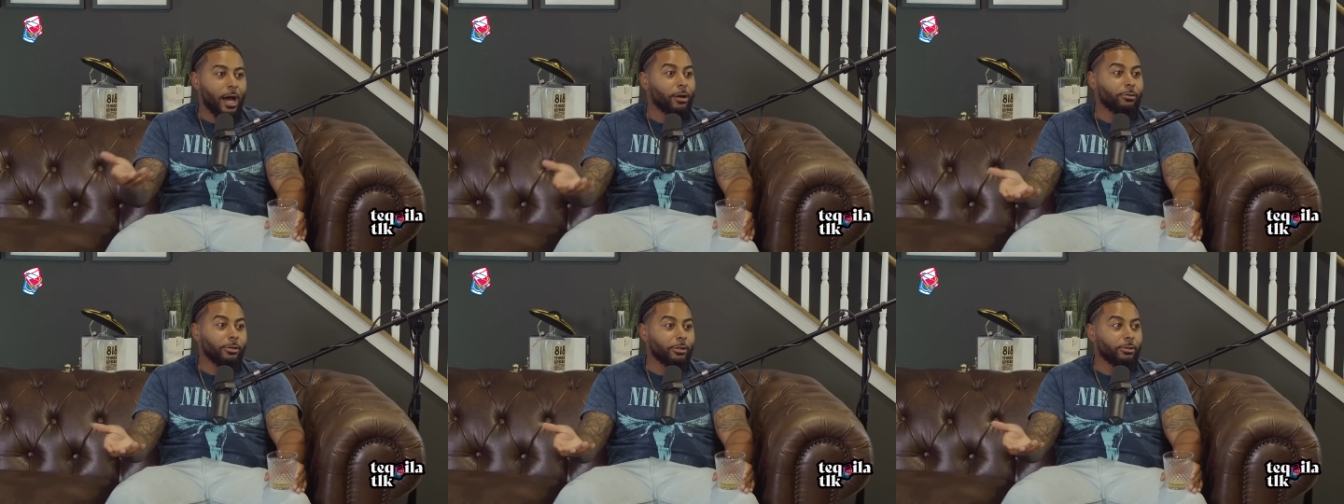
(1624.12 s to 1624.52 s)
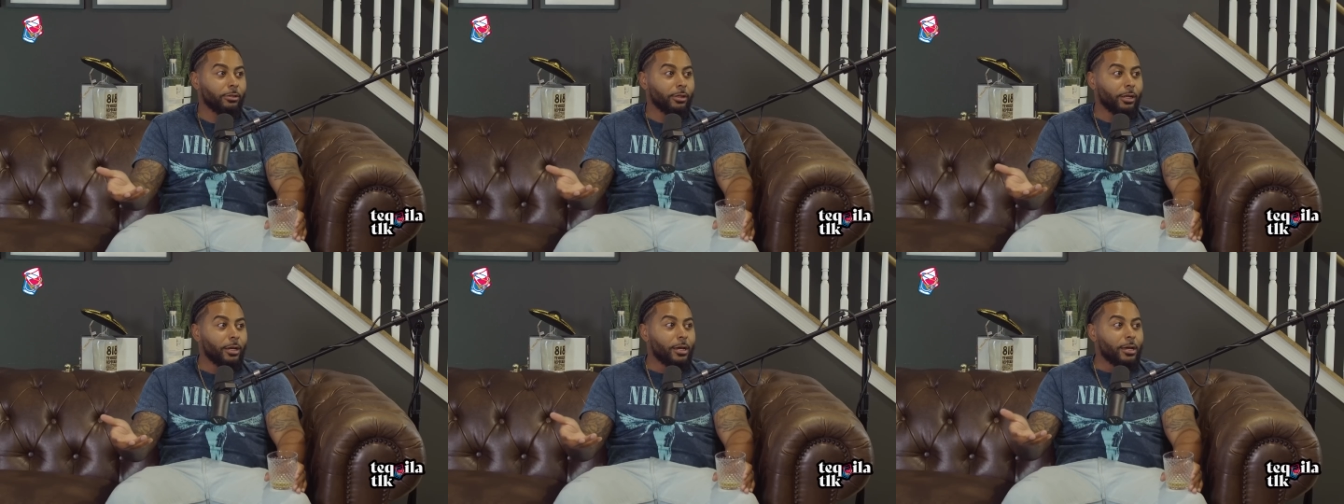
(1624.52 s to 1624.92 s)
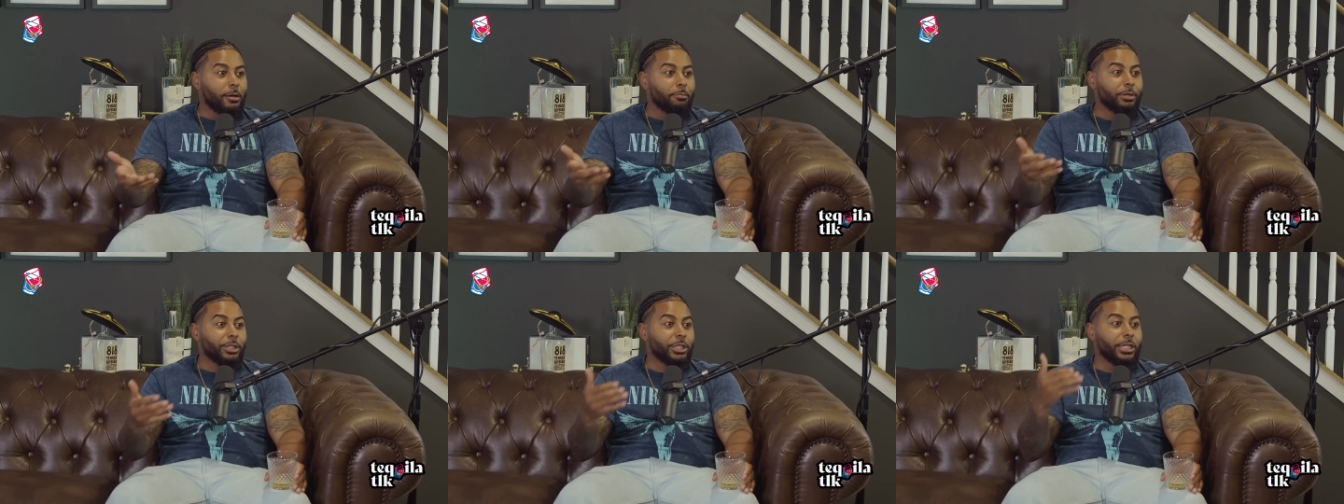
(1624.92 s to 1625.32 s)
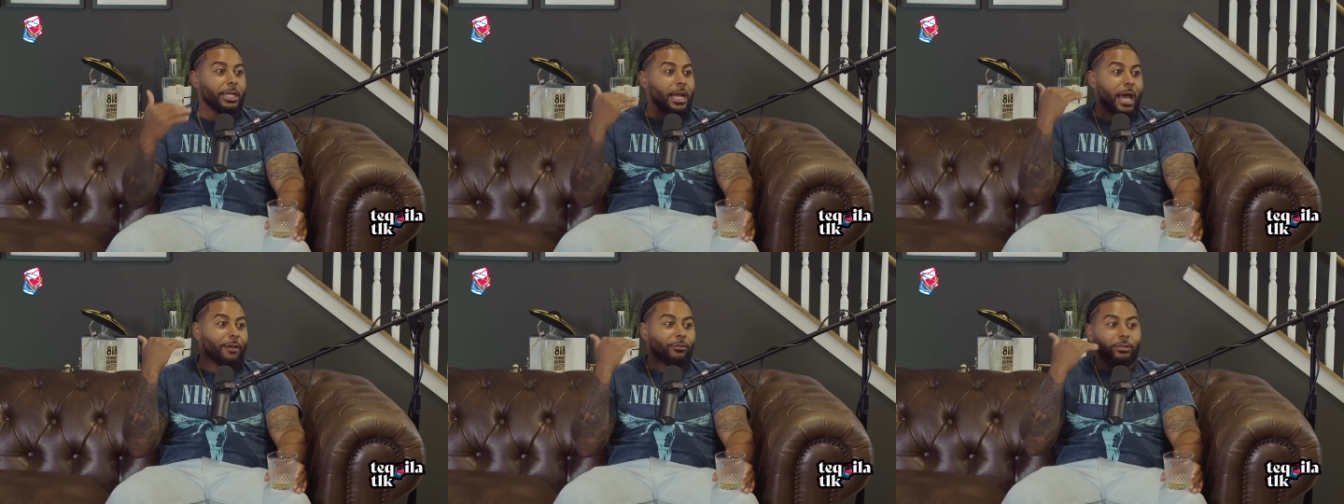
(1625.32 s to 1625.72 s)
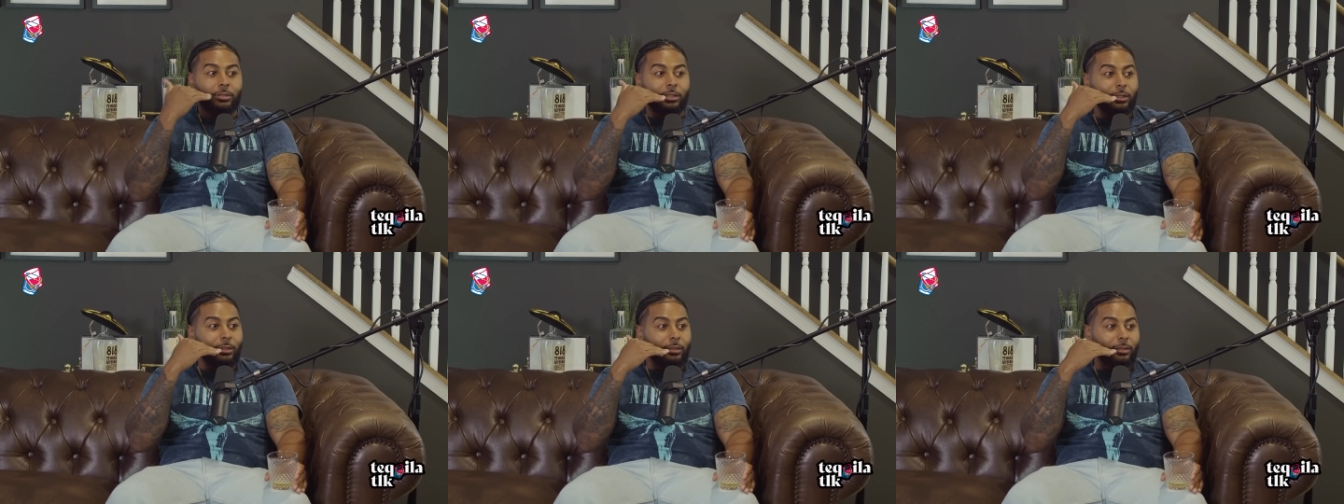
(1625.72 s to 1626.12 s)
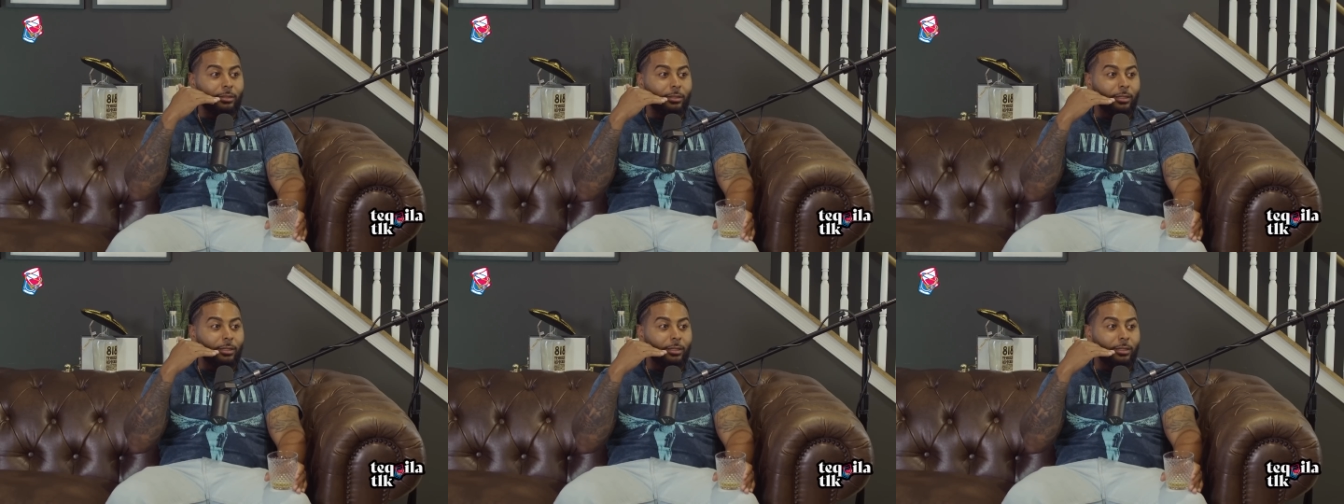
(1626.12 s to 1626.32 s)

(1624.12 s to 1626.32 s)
I don't know, but she didn't have no teeth.